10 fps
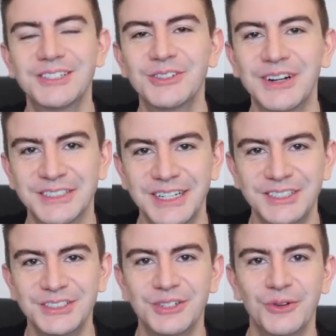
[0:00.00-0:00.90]

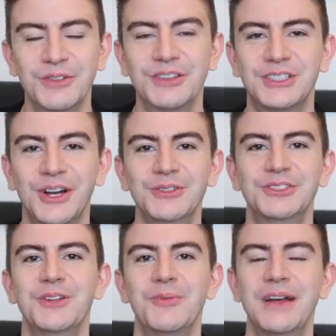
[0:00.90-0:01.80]
Congratulations to all of the
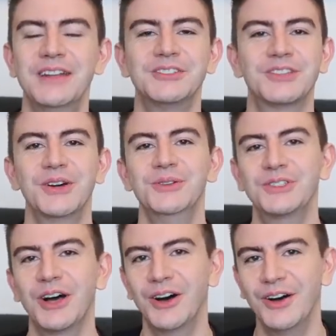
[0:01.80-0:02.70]
chosen winners.
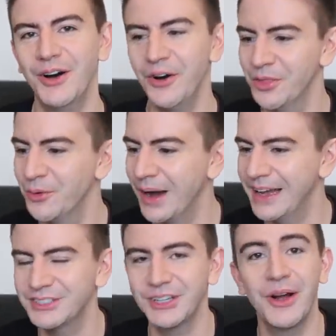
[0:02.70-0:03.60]
Those are on the
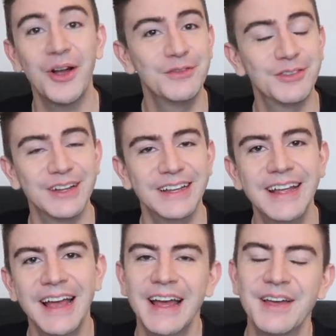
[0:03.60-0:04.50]
way. So
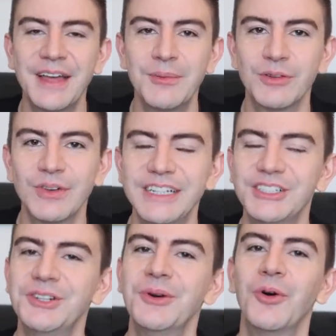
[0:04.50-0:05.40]
hopefully they will
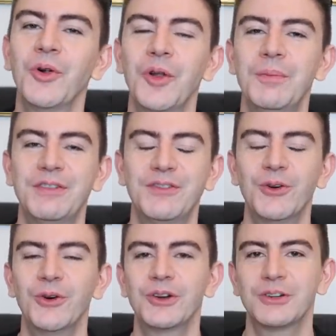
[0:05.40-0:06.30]
reach you all
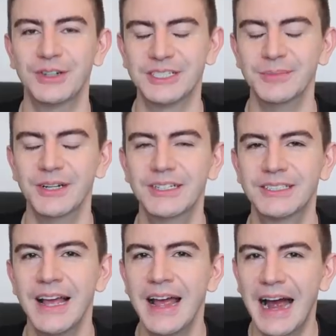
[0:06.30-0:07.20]
before Christmas.